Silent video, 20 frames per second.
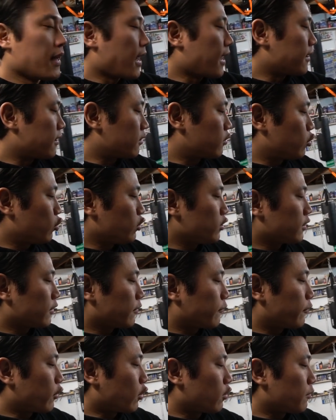and the two in the
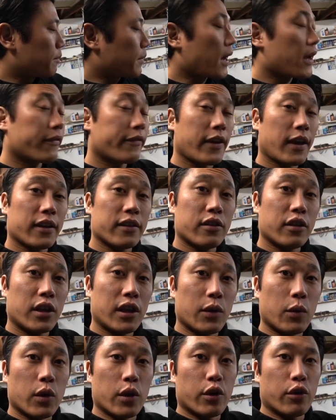front by
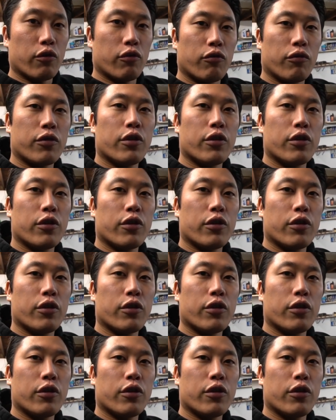factory were